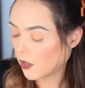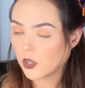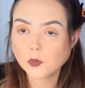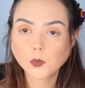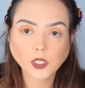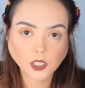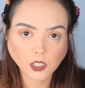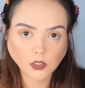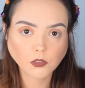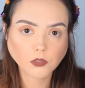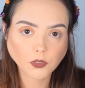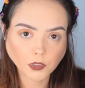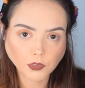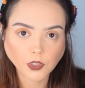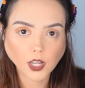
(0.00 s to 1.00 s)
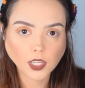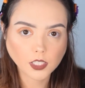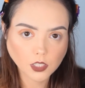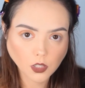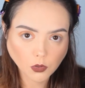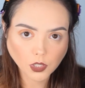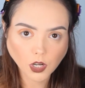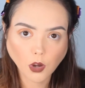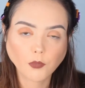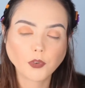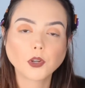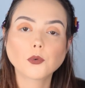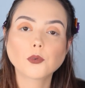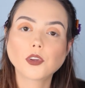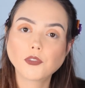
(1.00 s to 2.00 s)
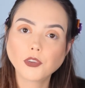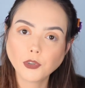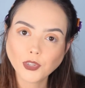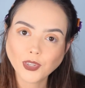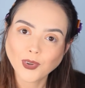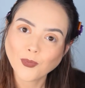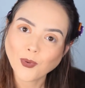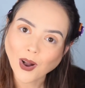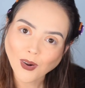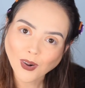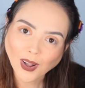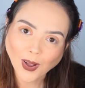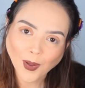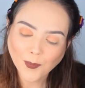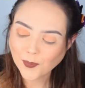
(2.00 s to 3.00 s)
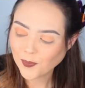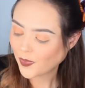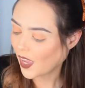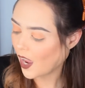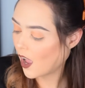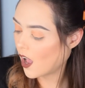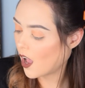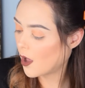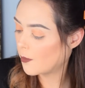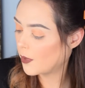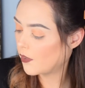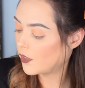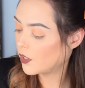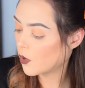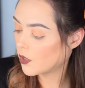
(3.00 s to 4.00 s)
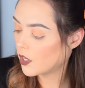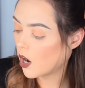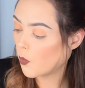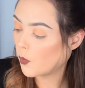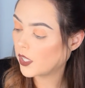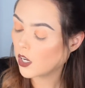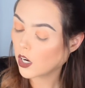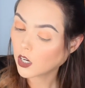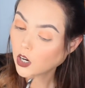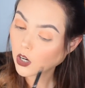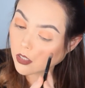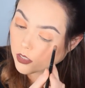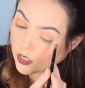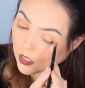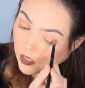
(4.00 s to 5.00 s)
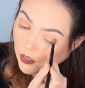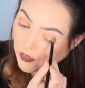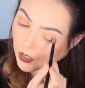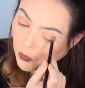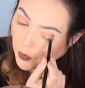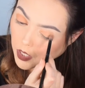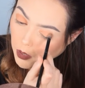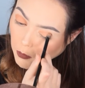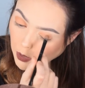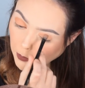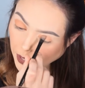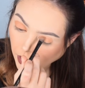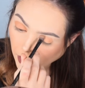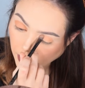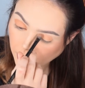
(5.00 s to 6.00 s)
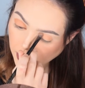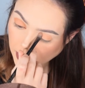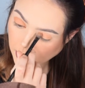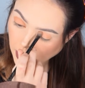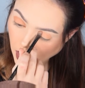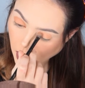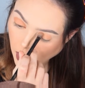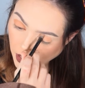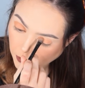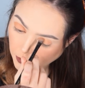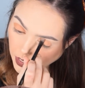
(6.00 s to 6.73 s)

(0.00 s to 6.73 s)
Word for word: because we live, if you guys don't know, if you're if you're new, welcome. Um, if you don't know, we are currently living with my parents. Um,